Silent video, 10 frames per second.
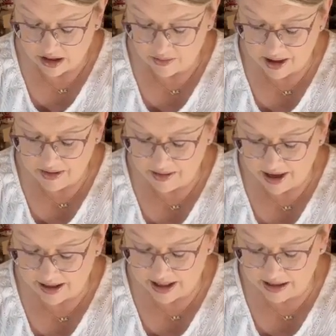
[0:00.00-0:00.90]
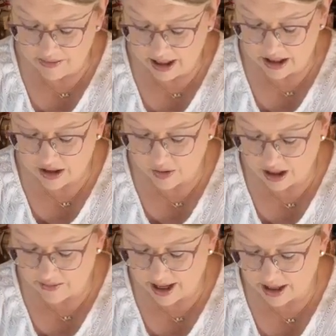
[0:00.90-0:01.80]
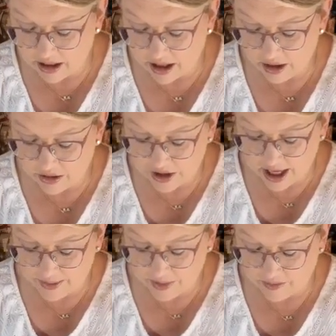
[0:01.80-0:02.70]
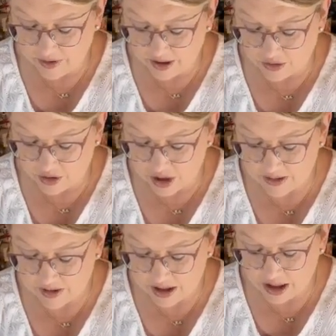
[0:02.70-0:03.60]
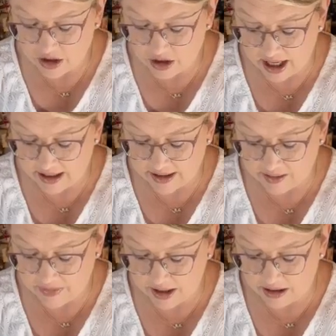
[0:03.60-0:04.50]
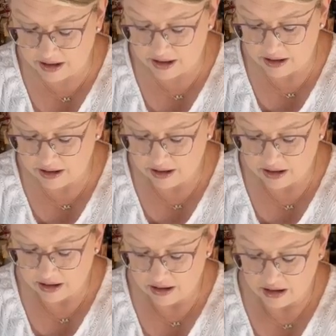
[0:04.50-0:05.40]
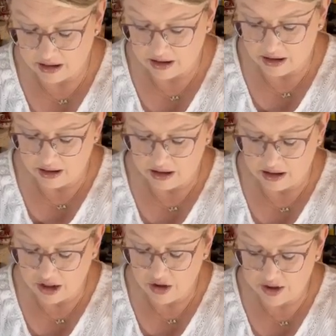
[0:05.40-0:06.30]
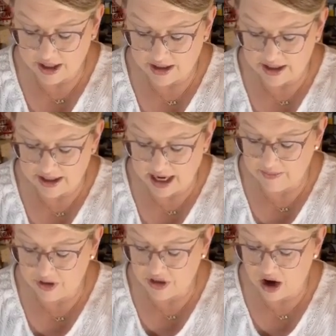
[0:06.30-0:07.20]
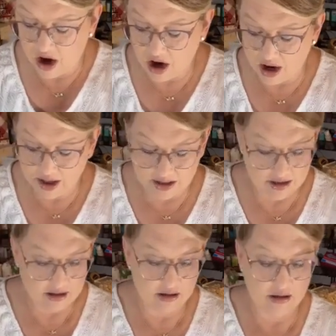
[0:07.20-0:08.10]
So maybe in about 10 minutes we can make another type of little Christmas in July something. Using the same thought.